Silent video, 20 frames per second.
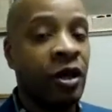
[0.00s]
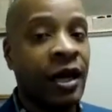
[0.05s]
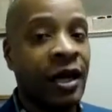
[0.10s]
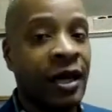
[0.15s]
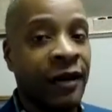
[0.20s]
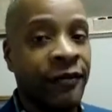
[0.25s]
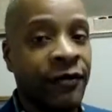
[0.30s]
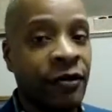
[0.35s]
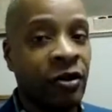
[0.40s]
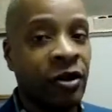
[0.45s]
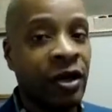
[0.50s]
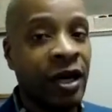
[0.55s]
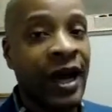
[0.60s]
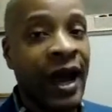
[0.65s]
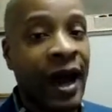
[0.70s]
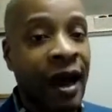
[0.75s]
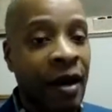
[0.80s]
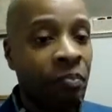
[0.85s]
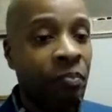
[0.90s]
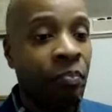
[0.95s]
And if you look
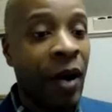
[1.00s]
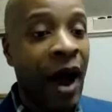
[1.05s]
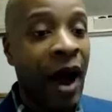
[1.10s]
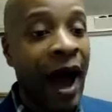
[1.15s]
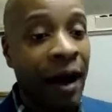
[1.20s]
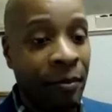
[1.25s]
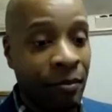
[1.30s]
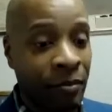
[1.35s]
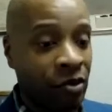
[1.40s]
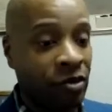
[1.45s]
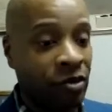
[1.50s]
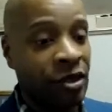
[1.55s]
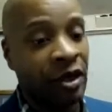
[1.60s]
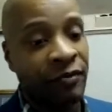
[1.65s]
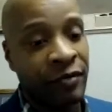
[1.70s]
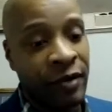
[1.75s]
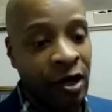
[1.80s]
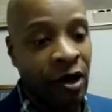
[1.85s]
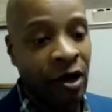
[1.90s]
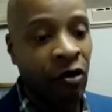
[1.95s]
at pop music,
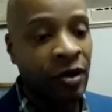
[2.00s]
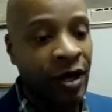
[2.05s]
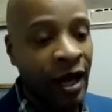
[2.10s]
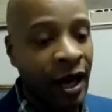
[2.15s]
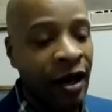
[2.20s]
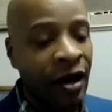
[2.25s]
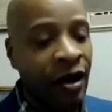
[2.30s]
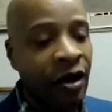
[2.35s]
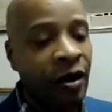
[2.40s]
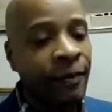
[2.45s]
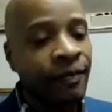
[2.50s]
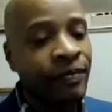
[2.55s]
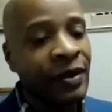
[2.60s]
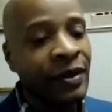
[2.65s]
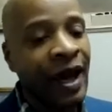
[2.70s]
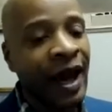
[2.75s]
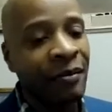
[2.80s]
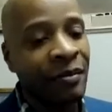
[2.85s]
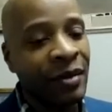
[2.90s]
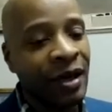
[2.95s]
if we go there,
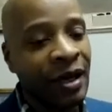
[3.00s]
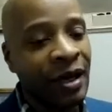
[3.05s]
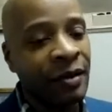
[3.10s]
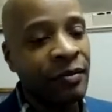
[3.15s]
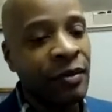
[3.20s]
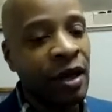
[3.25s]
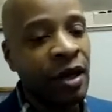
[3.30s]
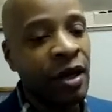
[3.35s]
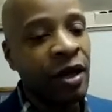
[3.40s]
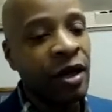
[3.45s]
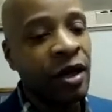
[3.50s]
I mean,